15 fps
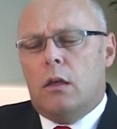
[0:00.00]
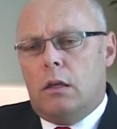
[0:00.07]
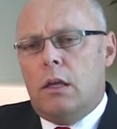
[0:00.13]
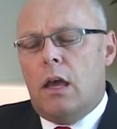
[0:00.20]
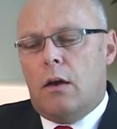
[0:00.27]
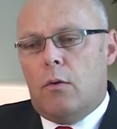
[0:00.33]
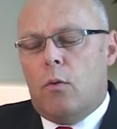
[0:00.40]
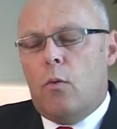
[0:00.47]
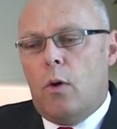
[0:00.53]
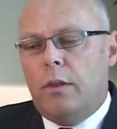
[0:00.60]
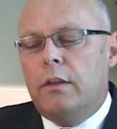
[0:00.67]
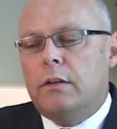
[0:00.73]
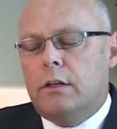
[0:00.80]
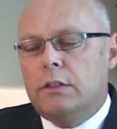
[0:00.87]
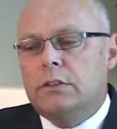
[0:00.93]
Yeah,
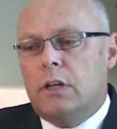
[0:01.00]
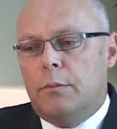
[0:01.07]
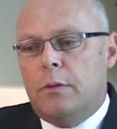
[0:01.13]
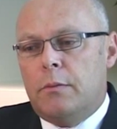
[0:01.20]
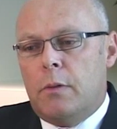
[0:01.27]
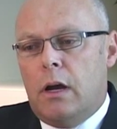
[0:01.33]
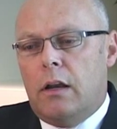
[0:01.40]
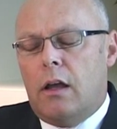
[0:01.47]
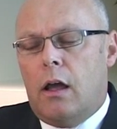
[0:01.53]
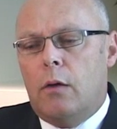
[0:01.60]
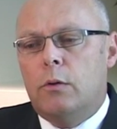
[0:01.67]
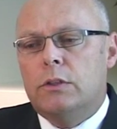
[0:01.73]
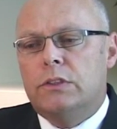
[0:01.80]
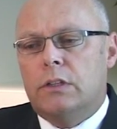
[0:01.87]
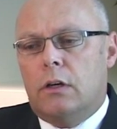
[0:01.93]
one that does come to mind. I
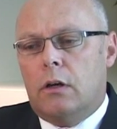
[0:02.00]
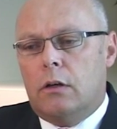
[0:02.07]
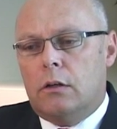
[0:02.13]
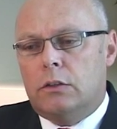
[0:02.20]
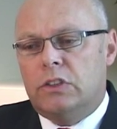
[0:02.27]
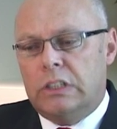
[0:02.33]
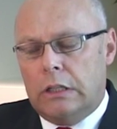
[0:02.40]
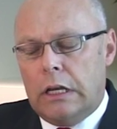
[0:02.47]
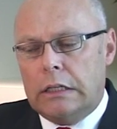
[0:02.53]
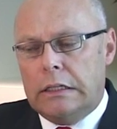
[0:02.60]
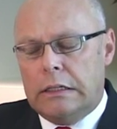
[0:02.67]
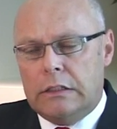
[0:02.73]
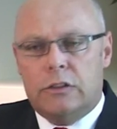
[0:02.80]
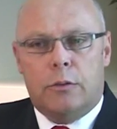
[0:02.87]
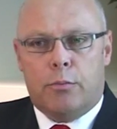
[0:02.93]
was
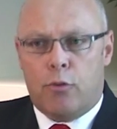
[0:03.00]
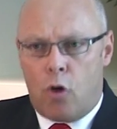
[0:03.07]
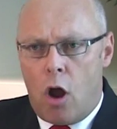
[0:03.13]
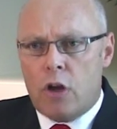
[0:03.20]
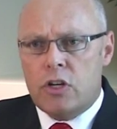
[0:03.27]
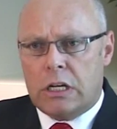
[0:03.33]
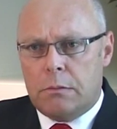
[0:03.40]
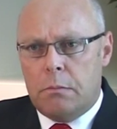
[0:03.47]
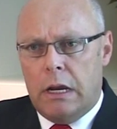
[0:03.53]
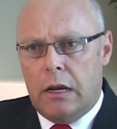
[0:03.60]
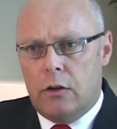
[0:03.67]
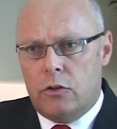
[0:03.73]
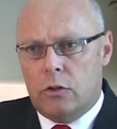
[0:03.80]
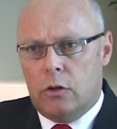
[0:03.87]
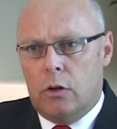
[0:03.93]
selected as the project
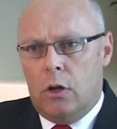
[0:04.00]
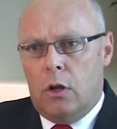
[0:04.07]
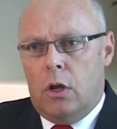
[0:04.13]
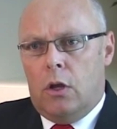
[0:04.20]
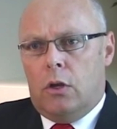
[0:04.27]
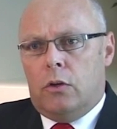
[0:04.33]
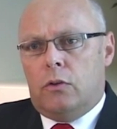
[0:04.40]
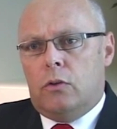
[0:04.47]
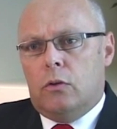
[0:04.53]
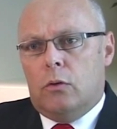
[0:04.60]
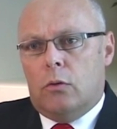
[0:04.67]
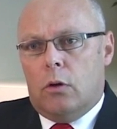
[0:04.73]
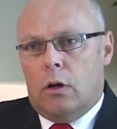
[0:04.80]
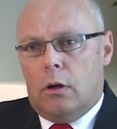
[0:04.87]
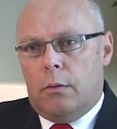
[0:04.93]
manager
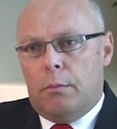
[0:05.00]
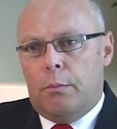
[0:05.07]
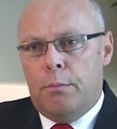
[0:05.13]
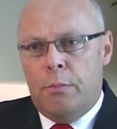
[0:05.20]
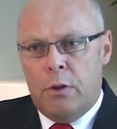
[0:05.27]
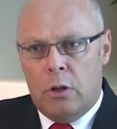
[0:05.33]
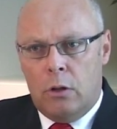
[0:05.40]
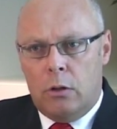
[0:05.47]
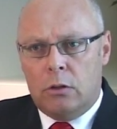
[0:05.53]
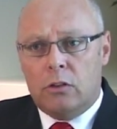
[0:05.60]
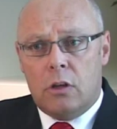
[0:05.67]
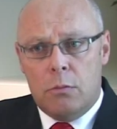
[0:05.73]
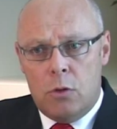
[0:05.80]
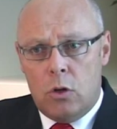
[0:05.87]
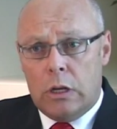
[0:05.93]
to
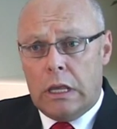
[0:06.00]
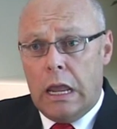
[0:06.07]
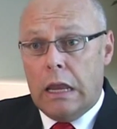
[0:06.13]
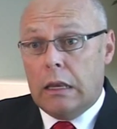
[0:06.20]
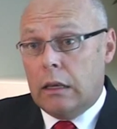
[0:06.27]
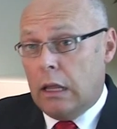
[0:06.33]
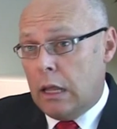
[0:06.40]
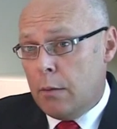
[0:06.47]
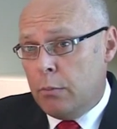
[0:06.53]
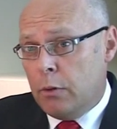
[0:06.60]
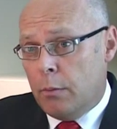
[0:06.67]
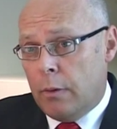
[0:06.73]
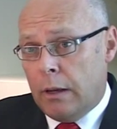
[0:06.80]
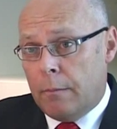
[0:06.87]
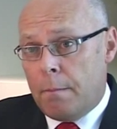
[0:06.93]
build, communicate, and
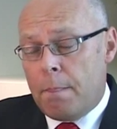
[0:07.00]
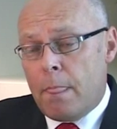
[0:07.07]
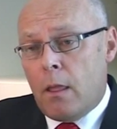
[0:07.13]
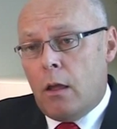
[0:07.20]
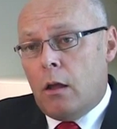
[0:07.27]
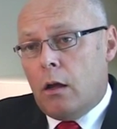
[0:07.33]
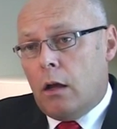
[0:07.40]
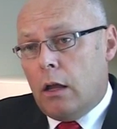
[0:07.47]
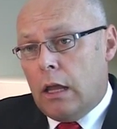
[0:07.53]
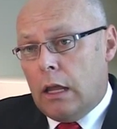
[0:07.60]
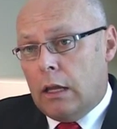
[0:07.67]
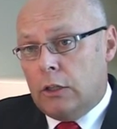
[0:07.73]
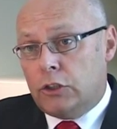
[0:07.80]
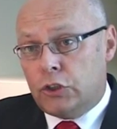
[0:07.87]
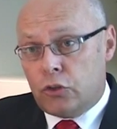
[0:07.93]
implement
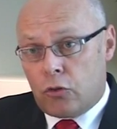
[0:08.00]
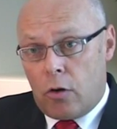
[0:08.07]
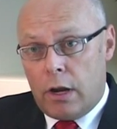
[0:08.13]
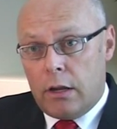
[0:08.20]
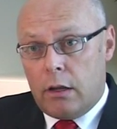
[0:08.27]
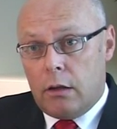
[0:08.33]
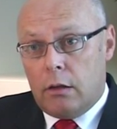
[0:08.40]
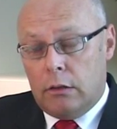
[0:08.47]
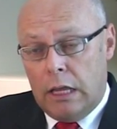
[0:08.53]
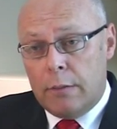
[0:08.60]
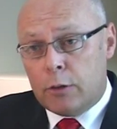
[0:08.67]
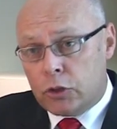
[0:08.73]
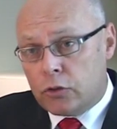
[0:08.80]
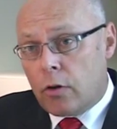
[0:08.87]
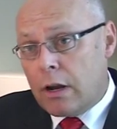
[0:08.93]
a
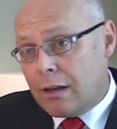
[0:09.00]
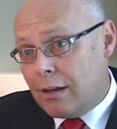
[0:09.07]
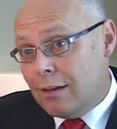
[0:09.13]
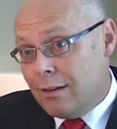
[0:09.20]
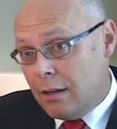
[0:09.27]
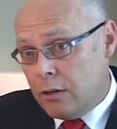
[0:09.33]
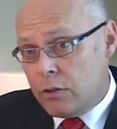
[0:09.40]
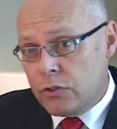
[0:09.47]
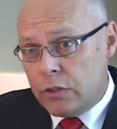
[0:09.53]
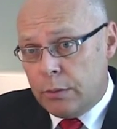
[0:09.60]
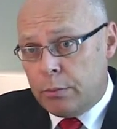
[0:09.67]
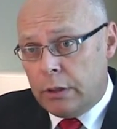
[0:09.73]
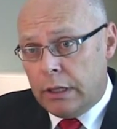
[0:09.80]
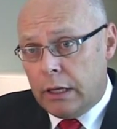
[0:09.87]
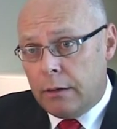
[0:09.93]
labor strike
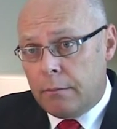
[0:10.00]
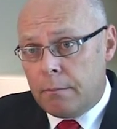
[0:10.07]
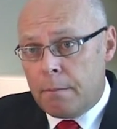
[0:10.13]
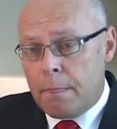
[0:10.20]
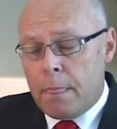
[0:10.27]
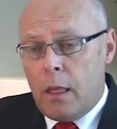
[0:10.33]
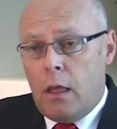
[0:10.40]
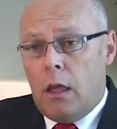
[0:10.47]
contingency plan.